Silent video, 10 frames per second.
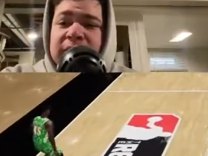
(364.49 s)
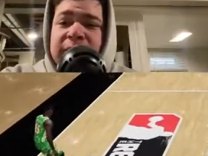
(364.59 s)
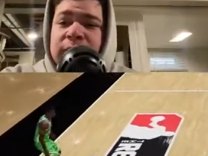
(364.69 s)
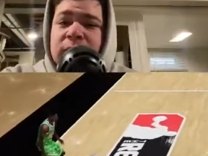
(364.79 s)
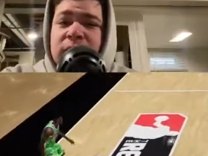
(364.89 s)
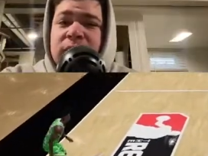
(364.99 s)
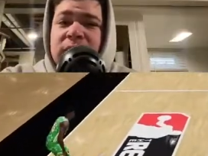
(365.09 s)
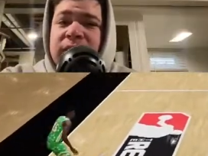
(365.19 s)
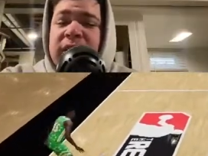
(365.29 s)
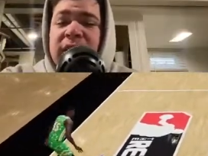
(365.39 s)
for
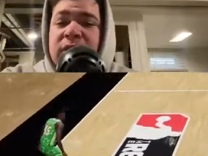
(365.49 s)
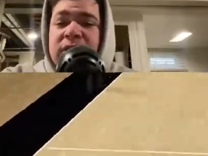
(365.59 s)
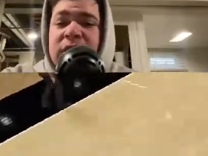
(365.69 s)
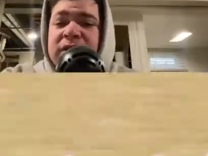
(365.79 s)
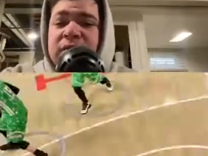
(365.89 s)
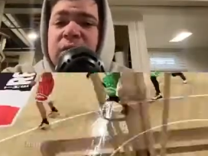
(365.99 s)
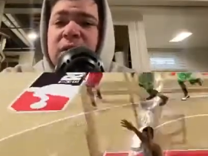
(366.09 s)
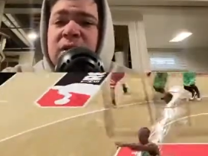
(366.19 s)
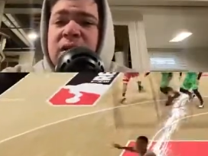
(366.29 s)
that. I just want